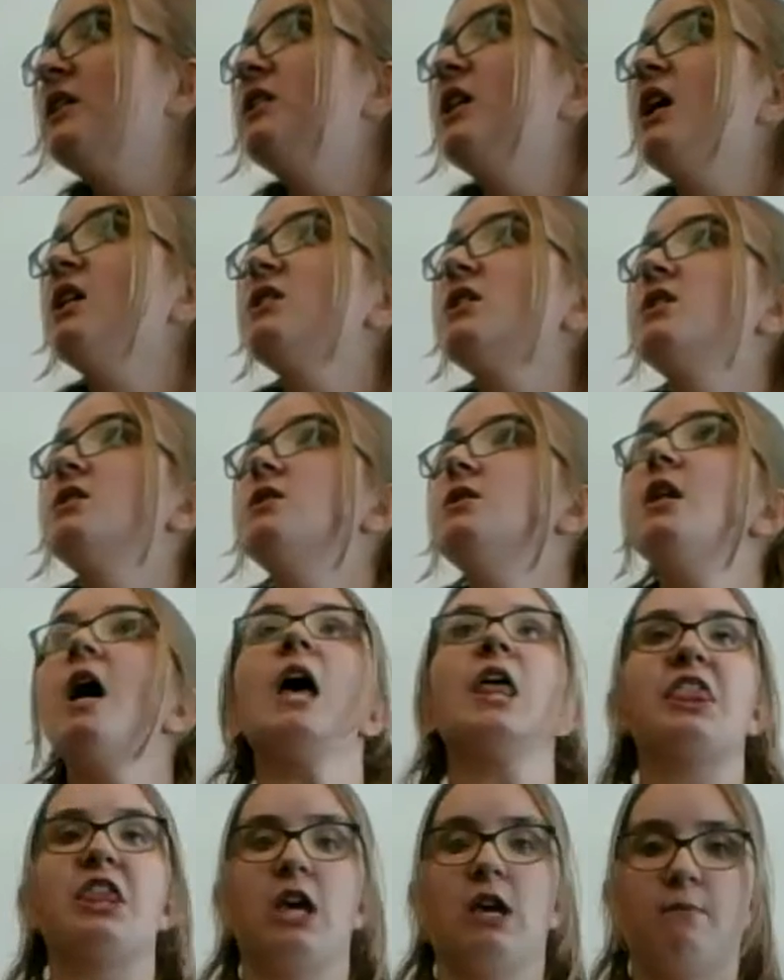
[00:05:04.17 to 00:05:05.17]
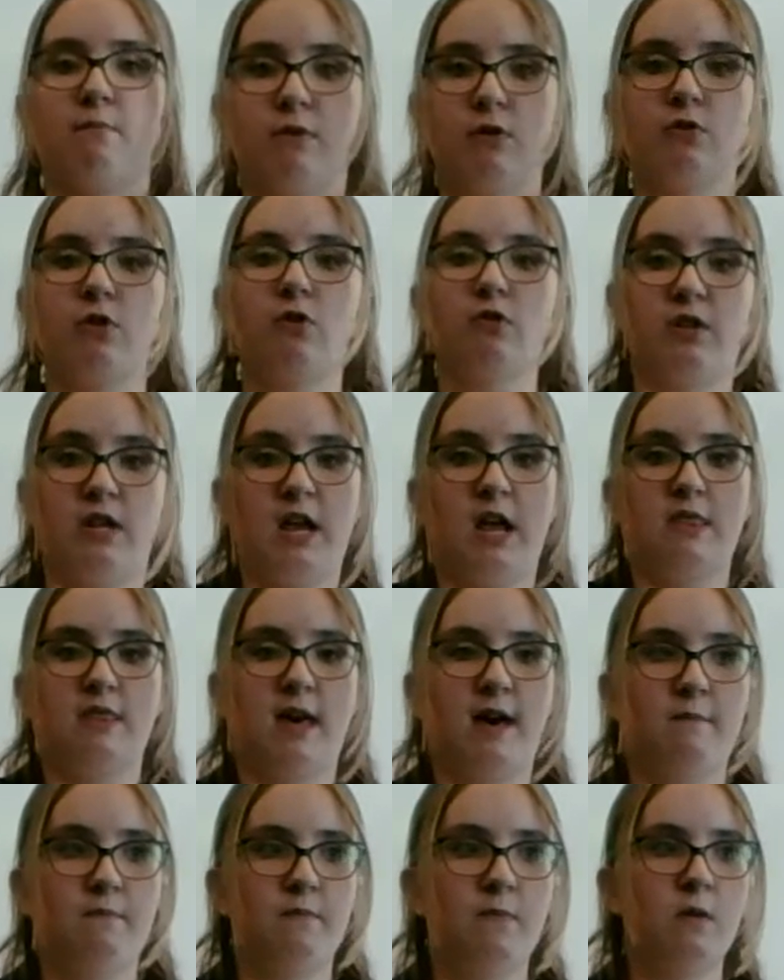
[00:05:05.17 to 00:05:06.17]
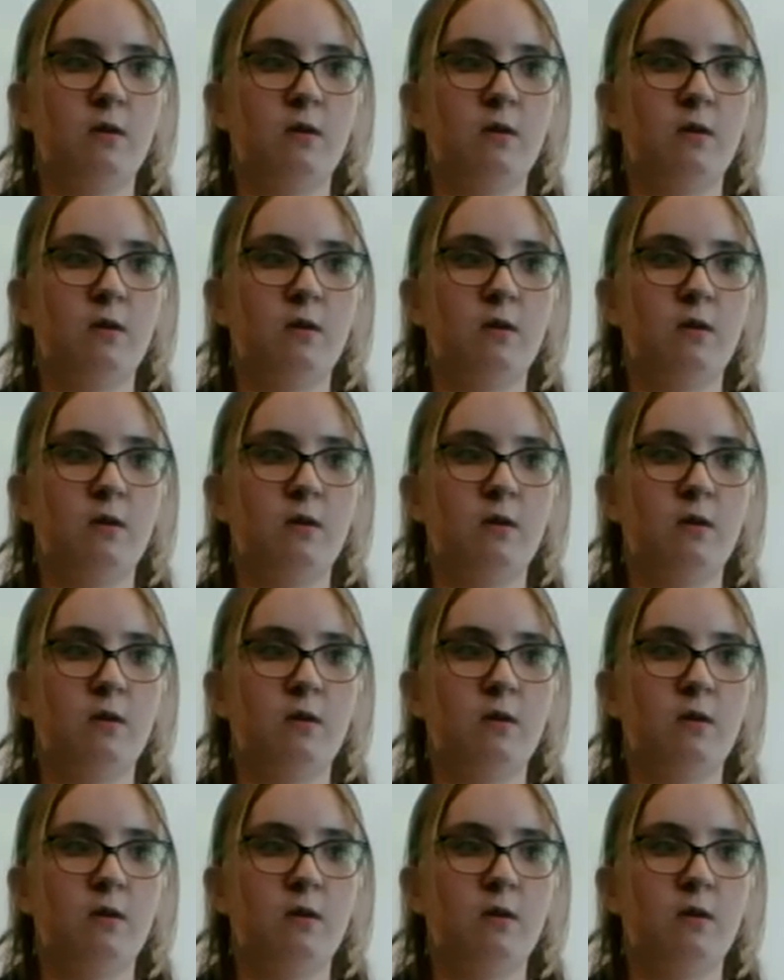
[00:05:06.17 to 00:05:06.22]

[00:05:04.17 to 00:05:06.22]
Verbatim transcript: does nothing but rotate them.